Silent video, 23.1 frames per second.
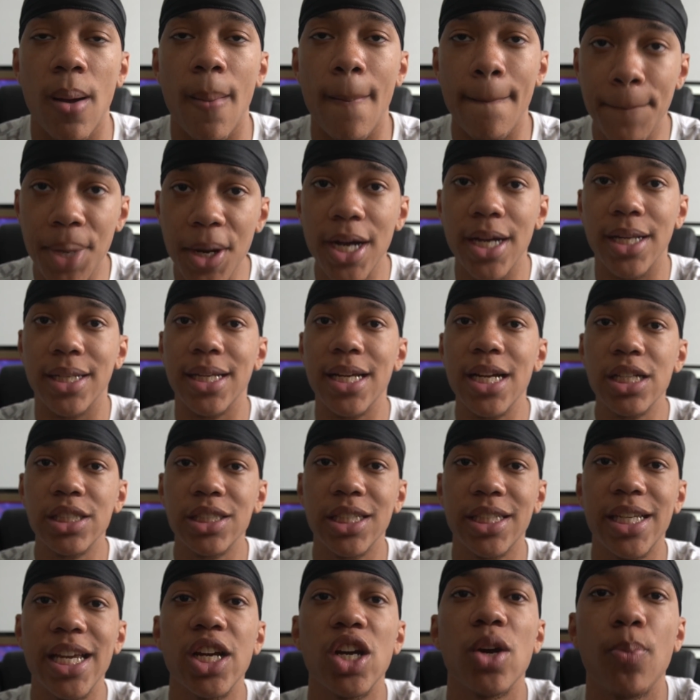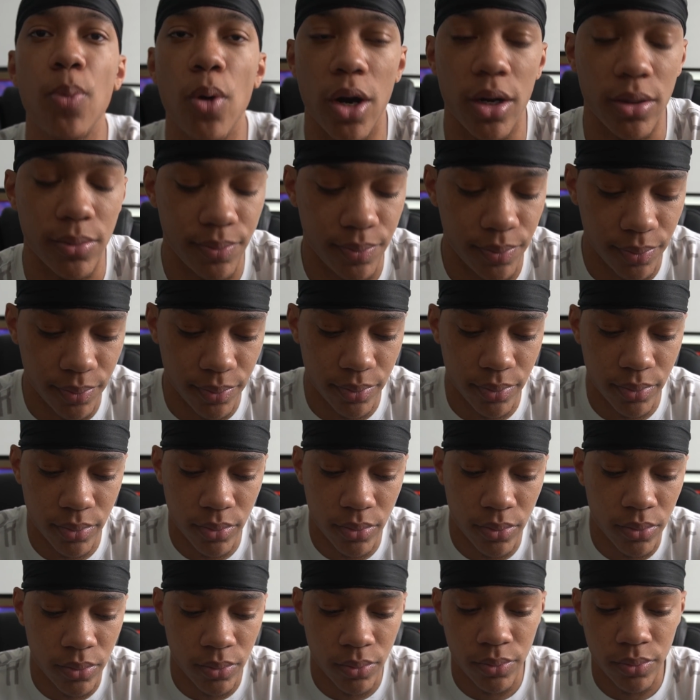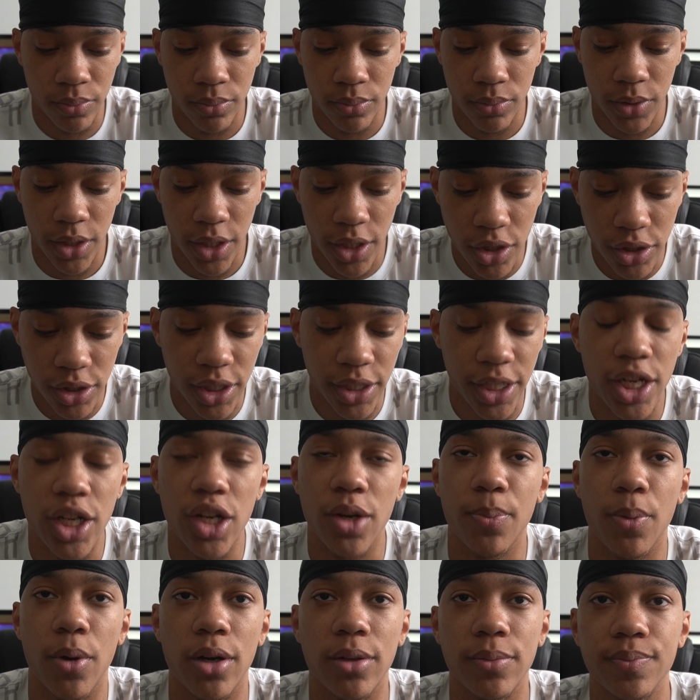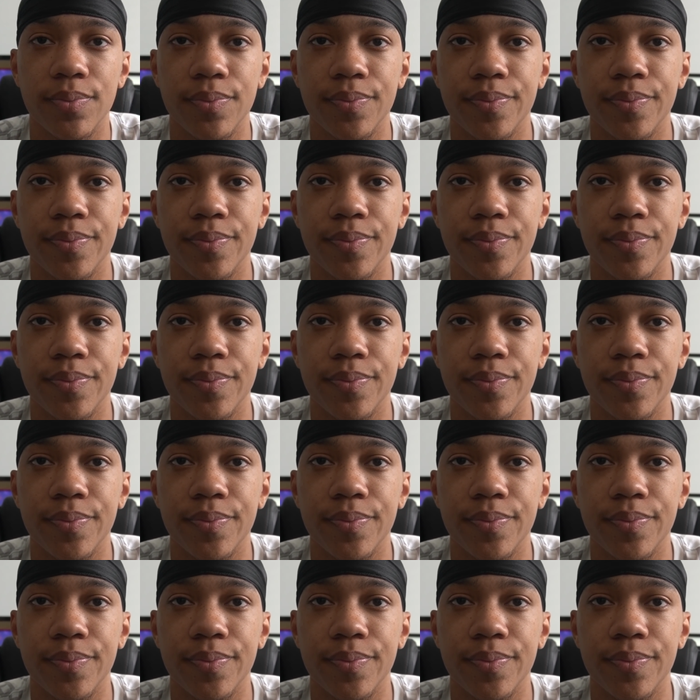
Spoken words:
But here's the kicker part. Here's the kicker part.